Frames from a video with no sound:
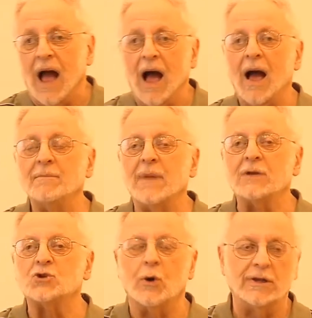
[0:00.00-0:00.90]
I'm
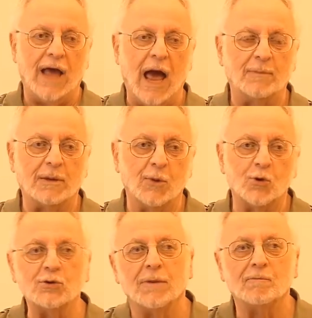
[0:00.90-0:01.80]
enjoying the happy
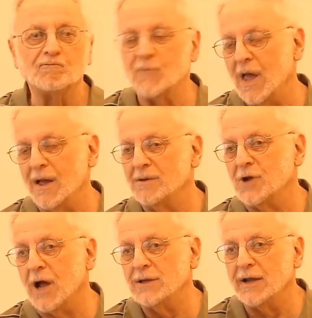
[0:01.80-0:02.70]
mood, and
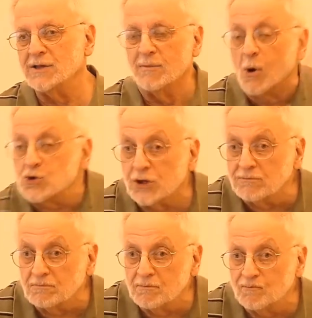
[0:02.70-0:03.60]
I like the
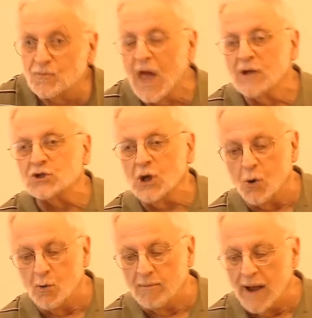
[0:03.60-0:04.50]
motion,
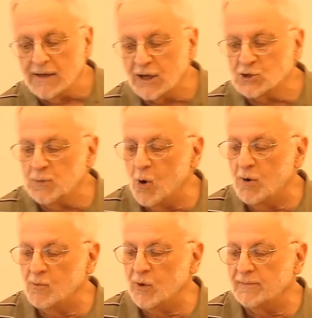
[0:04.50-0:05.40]
so my next
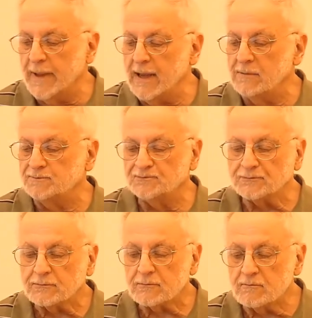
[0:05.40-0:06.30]
poem will be
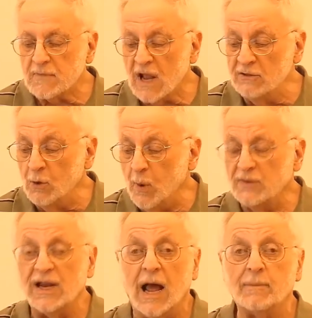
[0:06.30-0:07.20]
the one
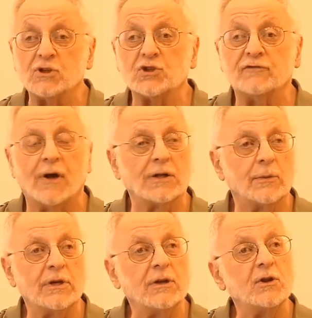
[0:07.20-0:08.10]
that happens to follow
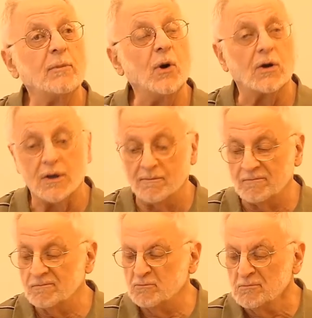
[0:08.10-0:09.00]
it in the book.
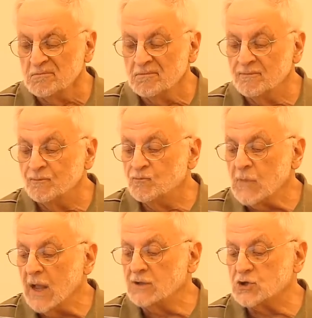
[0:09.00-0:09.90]

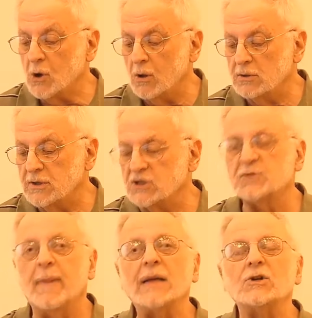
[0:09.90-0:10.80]
It's called The
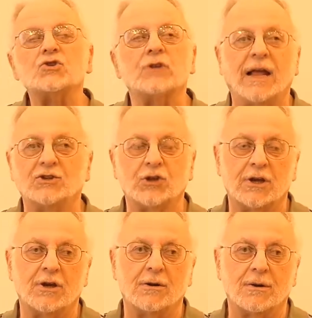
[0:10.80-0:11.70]
Spanish
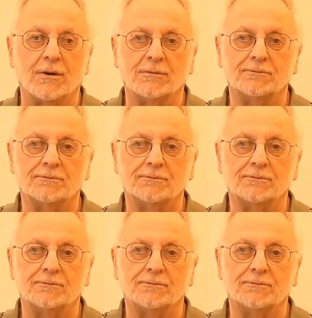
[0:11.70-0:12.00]
Dancing Girl.